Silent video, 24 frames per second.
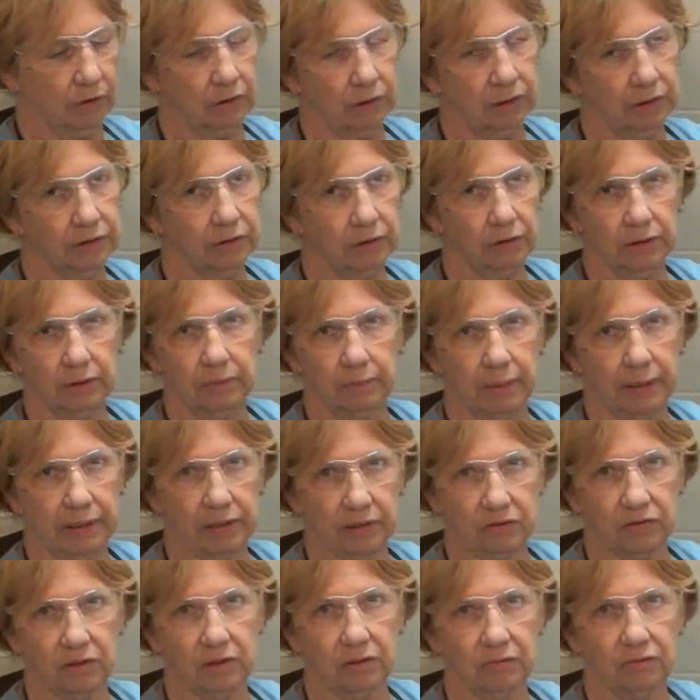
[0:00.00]
clearly
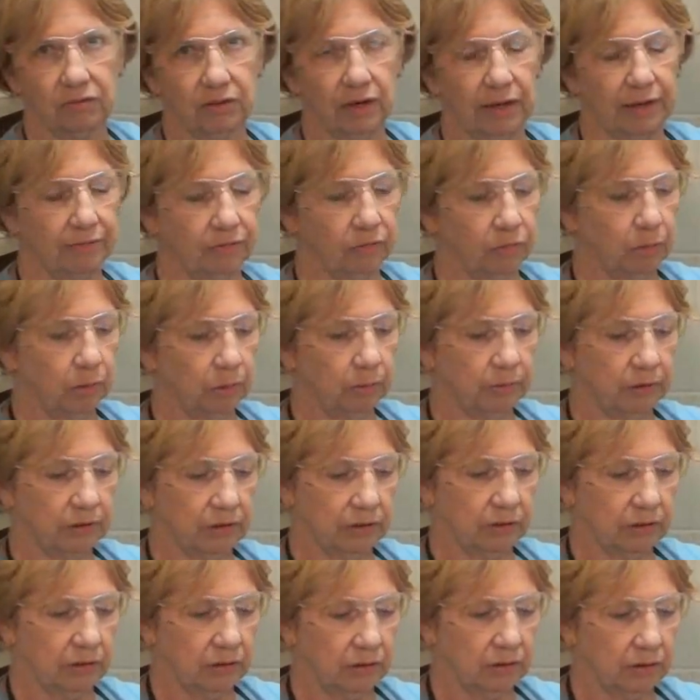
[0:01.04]
makes it a flammable
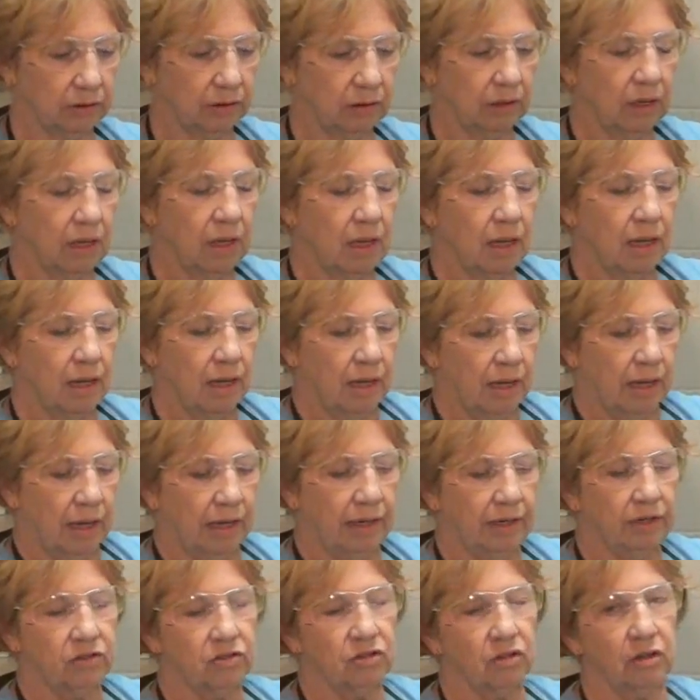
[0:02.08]
material.
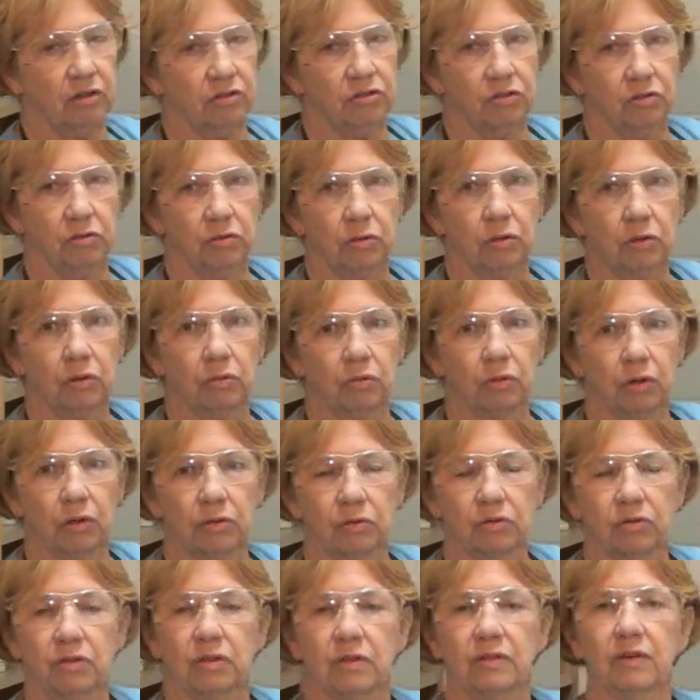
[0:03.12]
And it's also a
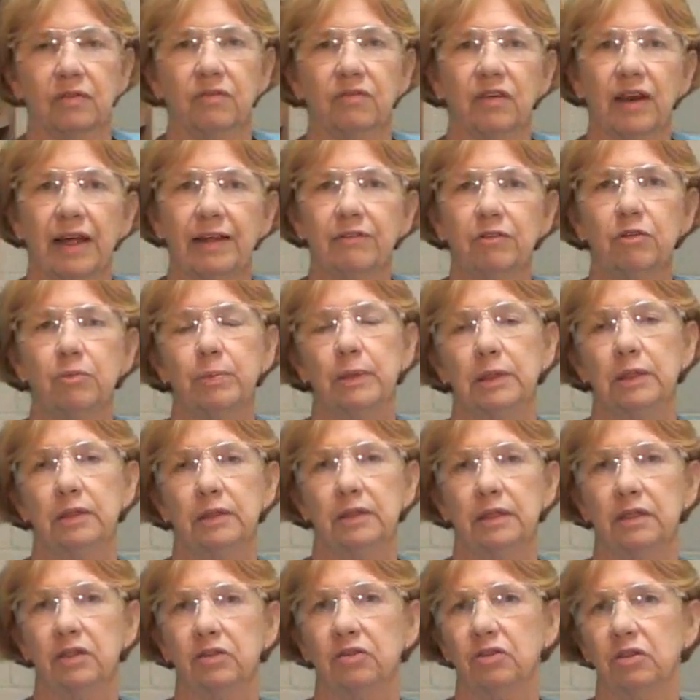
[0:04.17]
corrosive, and
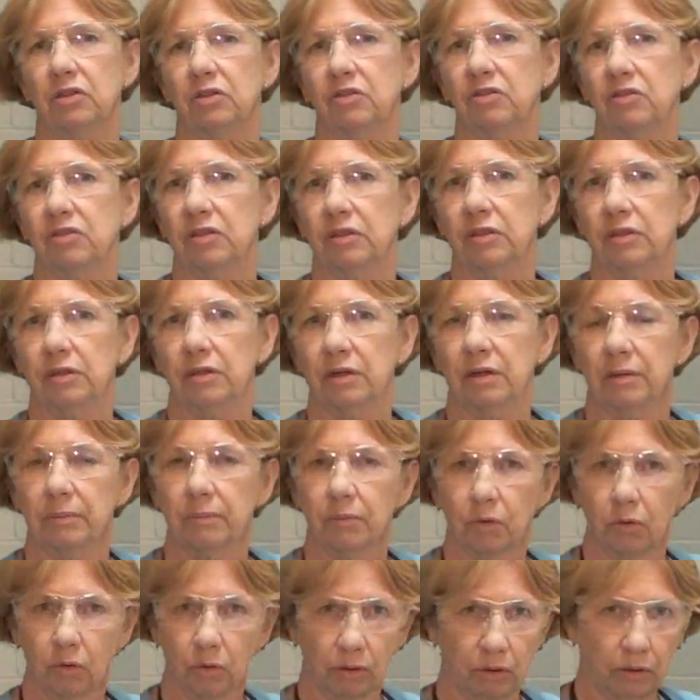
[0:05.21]
flammability is considered a
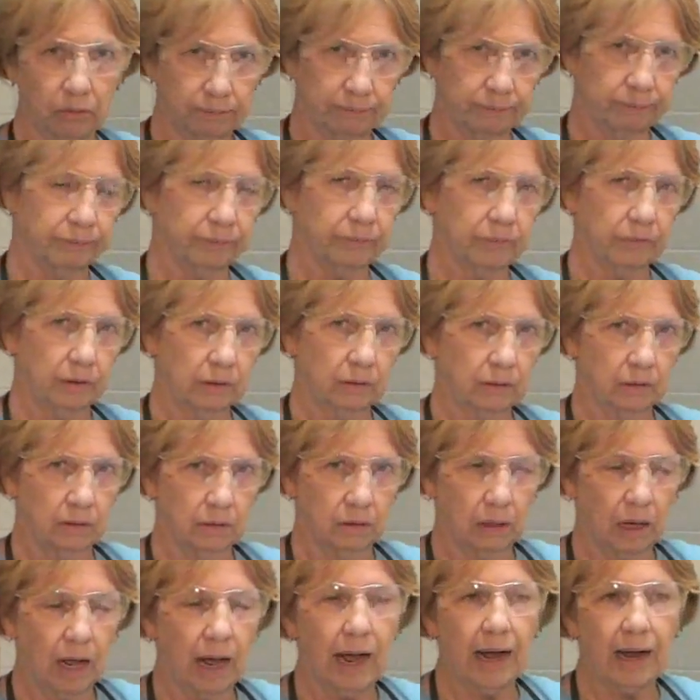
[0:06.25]
more
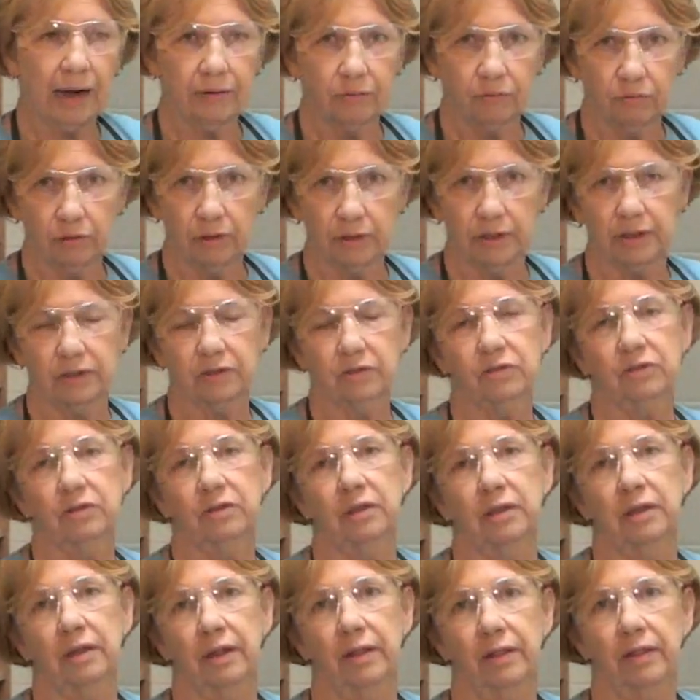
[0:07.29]
high
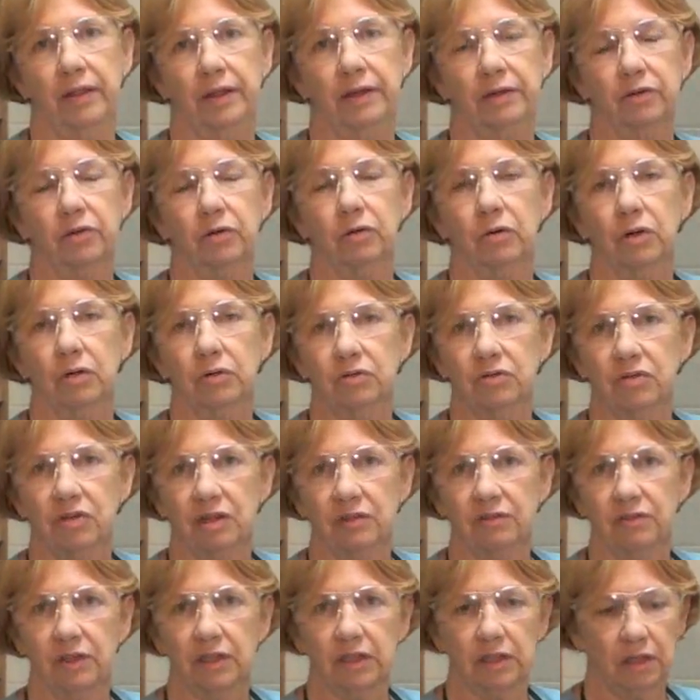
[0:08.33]
risk than
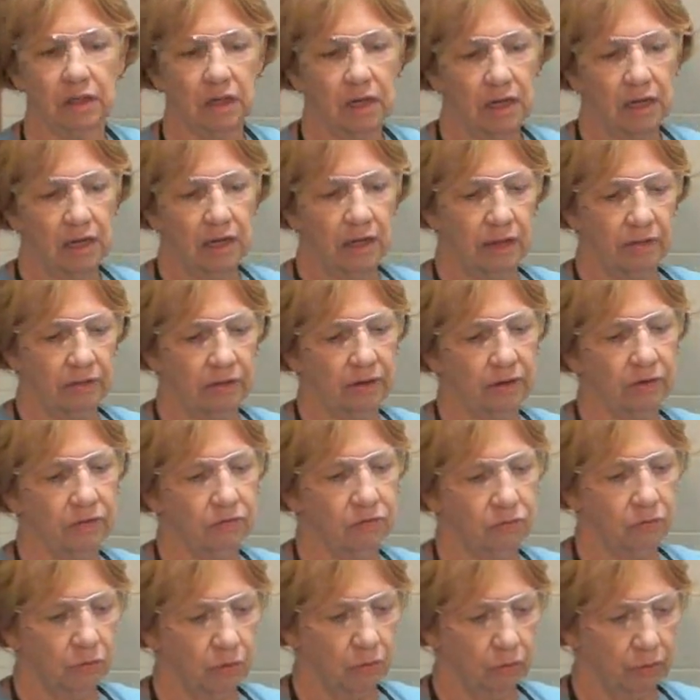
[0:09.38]
corrosivity.
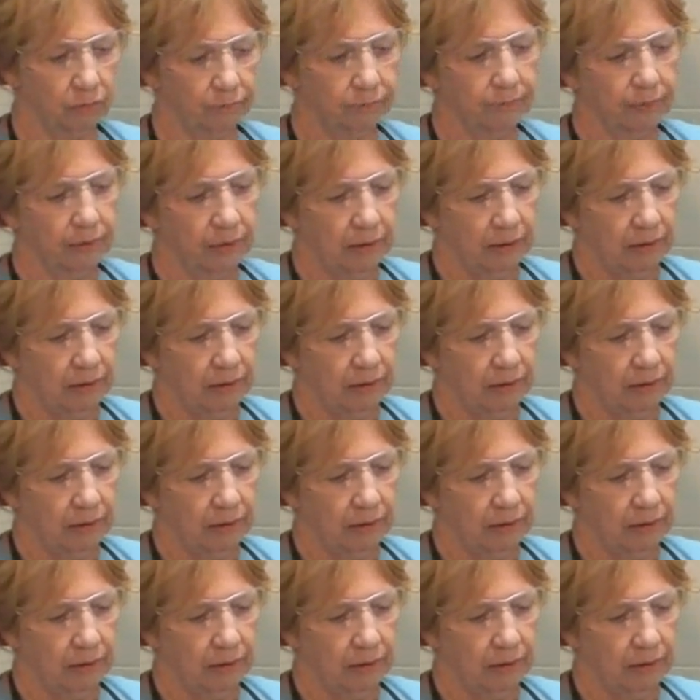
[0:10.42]
Therefore,